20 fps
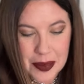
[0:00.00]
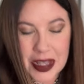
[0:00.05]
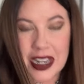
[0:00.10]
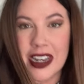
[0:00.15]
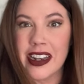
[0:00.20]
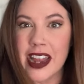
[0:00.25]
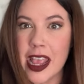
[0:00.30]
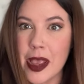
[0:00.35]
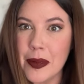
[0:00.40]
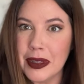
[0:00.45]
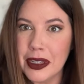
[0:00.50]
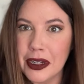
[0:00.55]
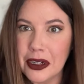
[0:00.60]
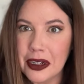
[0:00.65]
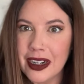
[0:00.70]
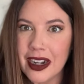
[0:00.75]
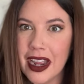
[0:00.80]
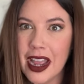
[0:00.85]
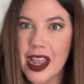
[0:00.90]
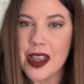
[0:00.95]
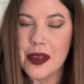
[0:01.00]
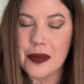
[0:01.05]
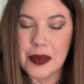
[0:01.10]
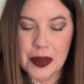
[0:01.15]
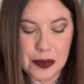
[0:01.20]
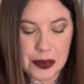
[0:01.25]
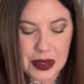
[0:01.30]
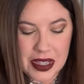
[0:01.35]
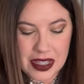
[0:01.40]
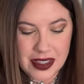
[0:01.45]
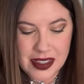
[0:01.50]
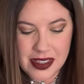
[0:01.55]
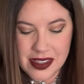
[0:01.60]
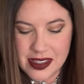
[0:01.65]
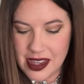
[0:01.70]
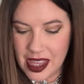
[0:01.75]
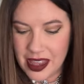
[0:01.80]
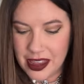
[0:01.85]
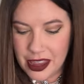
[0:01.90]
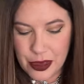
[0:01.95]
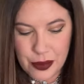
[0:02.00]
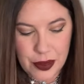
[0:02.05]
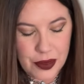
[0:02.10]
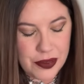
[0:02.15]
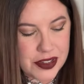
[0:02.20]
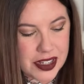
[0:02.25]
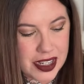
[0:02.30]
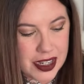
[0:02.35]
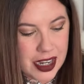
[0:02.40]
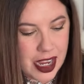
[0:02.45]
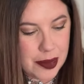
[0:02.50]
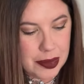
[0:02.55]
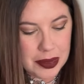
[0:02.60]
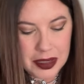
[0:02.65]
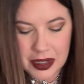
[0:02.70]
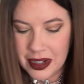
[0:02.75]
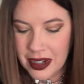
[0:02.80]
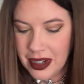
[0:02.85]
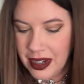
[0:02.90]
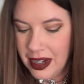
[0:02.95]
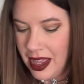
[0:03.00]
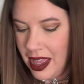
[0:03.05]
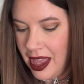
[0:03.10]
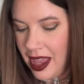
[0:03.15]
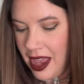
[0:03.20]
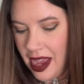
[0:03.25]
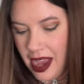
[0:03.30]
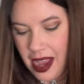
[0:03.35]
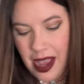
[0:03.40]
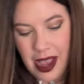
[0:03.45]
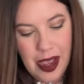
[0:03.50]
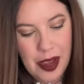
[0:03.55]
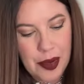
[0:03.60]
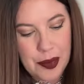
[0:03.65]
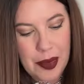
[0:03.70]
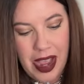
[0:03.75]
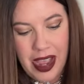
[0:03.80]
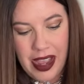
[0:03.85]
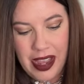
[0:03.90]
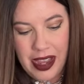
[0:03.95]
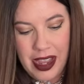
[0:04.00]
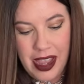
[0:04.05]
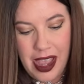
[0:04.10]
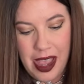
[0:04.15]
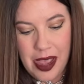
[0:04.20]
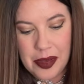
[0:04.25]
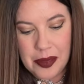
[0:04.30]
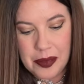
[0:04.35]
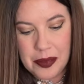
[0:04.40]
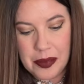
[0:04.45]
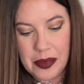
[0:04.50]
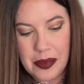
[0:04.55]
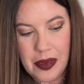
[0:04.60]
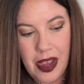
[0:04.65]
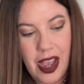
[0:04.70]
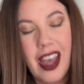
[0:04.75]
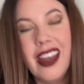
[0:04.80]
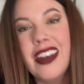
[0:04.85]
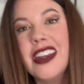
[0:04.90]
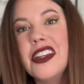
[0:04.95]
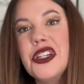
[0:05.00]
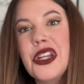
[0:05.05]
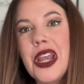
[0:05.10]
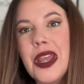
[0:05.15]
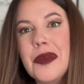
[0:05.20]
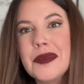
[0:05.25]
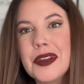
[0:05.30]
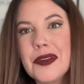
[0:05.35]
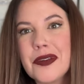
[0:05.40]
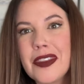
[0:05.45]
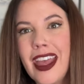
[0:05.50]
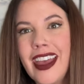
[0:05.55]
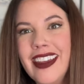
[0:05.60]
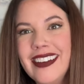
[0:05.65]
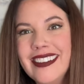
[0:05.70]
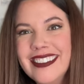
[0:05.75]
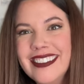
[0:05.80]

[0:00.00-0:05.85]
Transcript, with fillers: an enabler. I am a bins and thrift enabler. Um, I am unashamed of that.